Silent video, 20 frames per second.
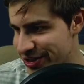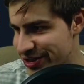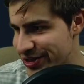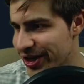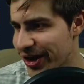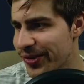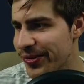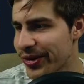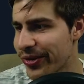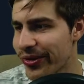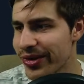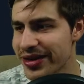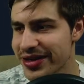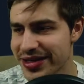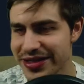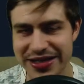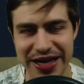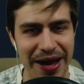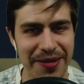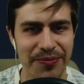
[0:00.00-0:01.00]
So we're all in the
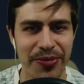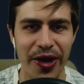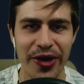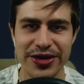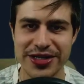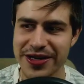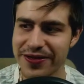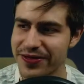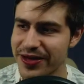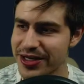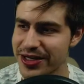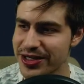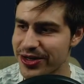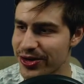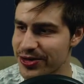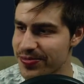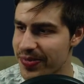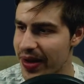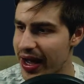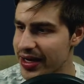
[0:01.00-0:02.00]
same boat if this
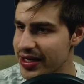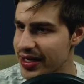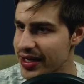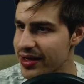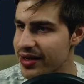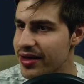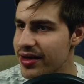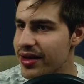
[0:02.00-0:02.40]
goes badly.